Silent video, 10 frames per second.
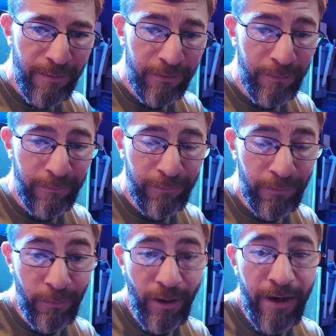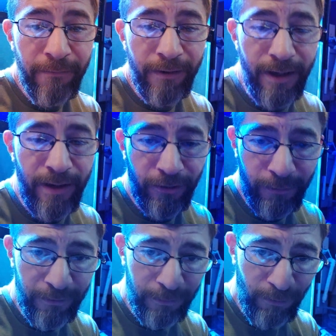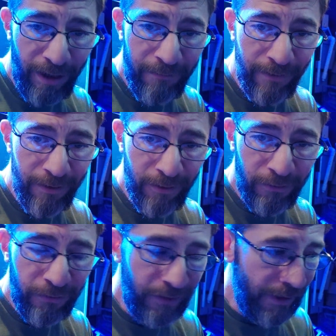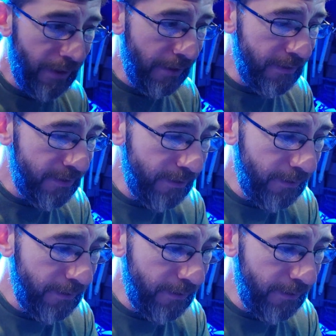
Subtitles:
some great excuse me, some great vendors, and